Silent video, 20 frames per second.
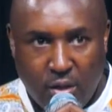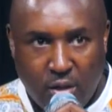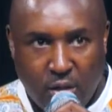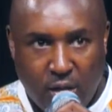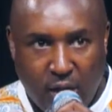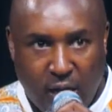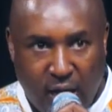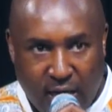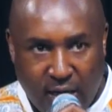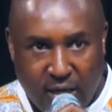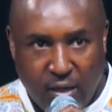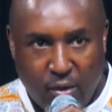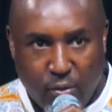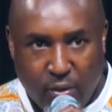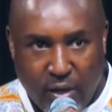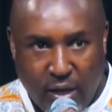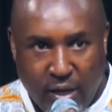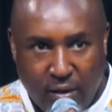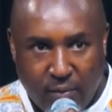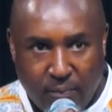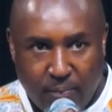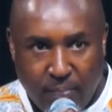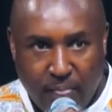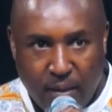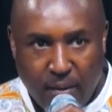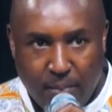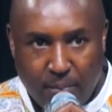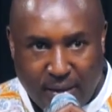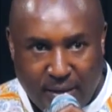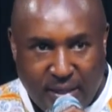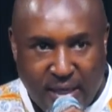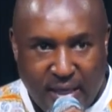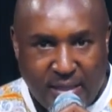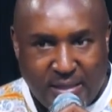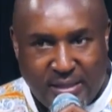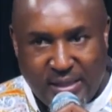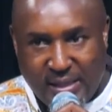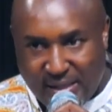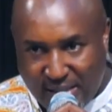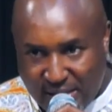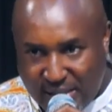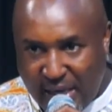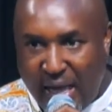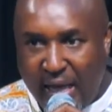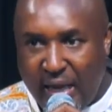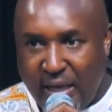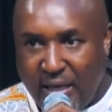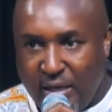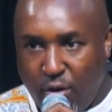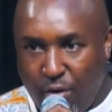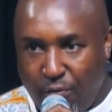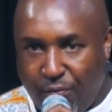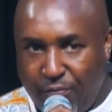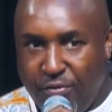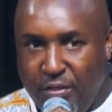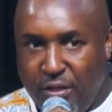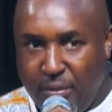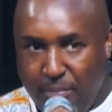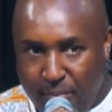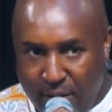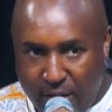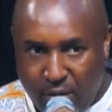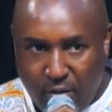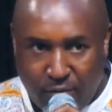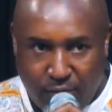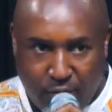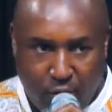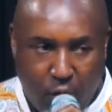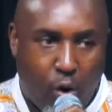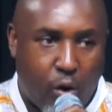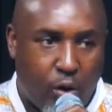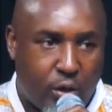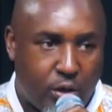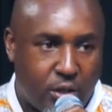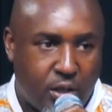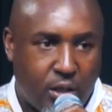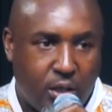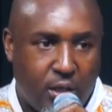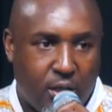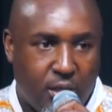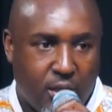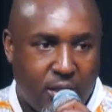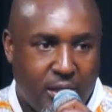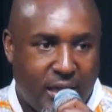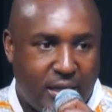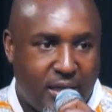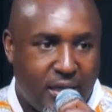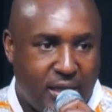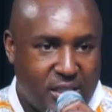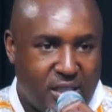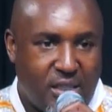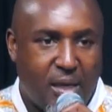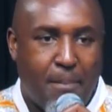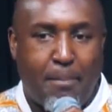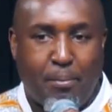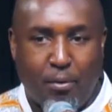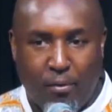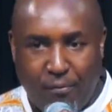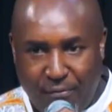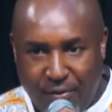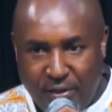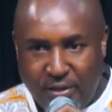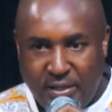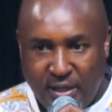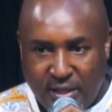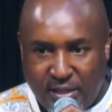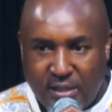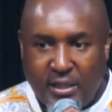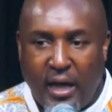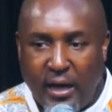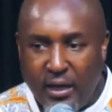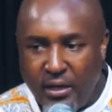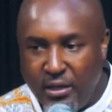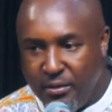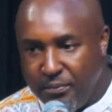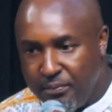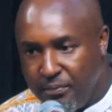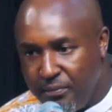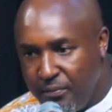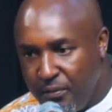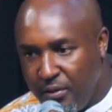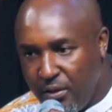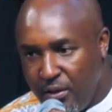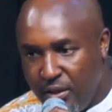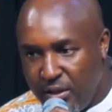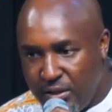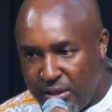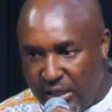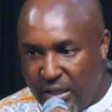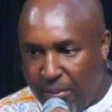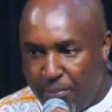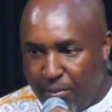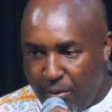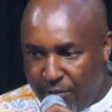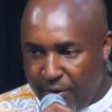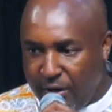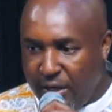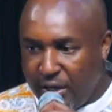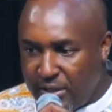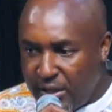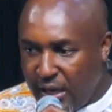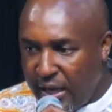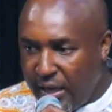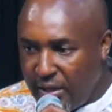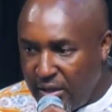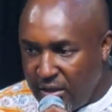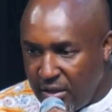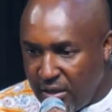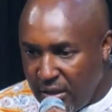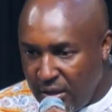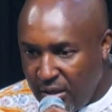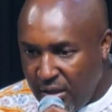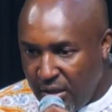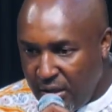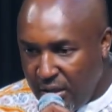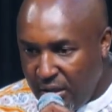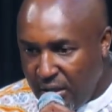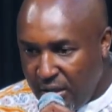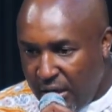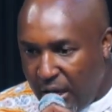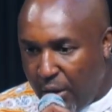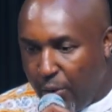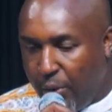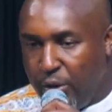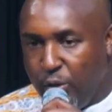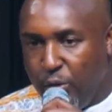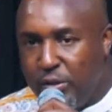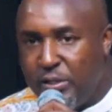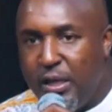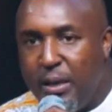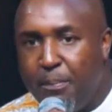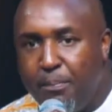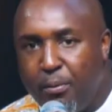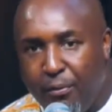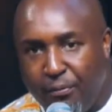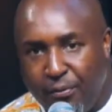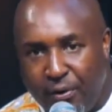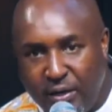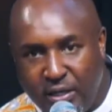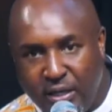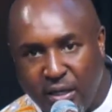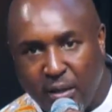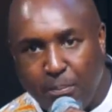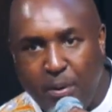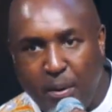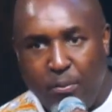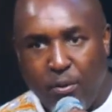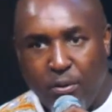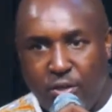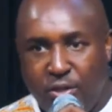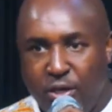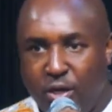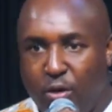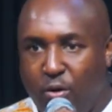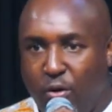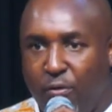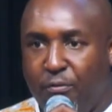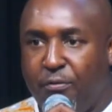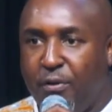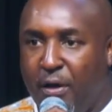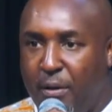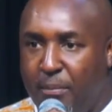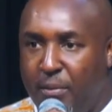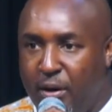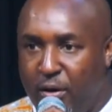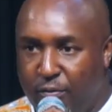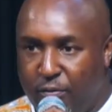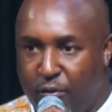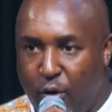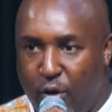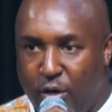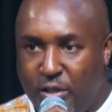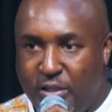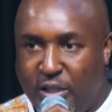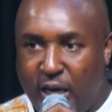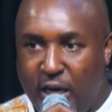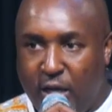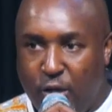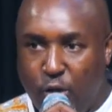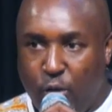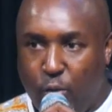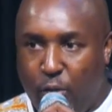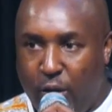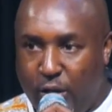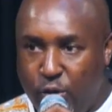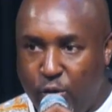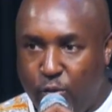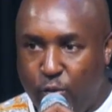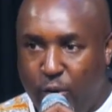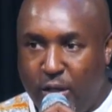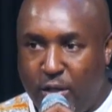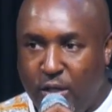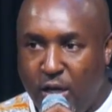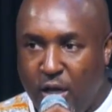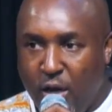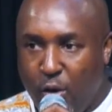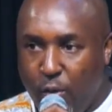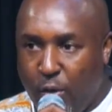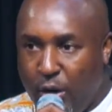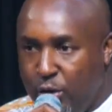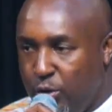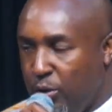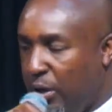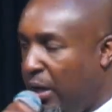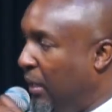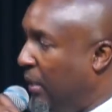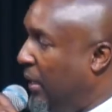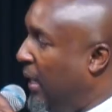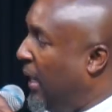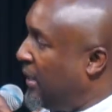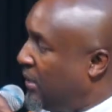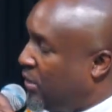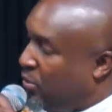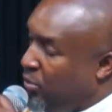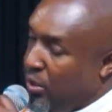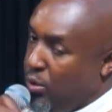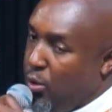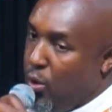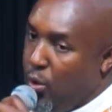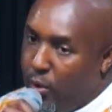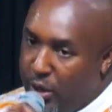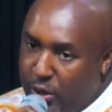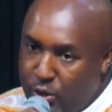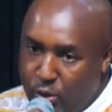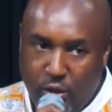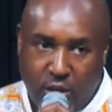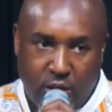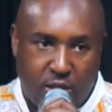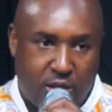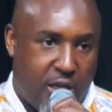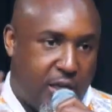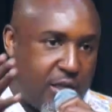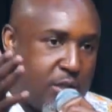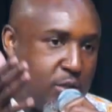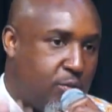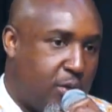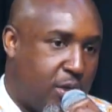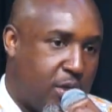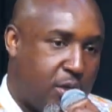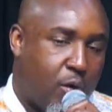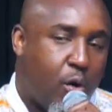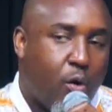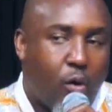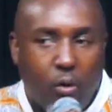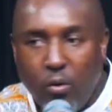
Hallelujah. But there is a side of the man of God that is the prophetic side. Say the prophetic side. Now, when you say prophetic, people think of a man of God telling you what you ate last week or what you eat next week. No.